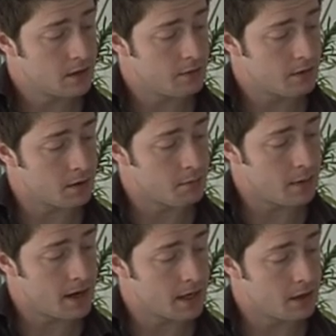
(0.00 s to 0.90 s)
if I come
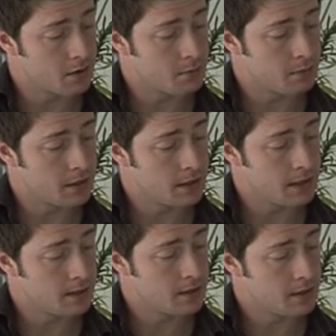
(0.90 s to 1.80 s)
back out
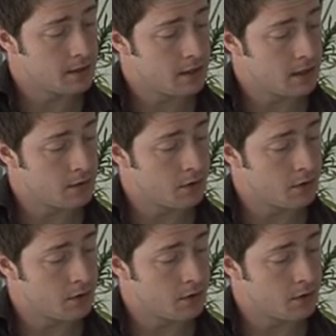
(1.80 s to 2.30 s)
completely and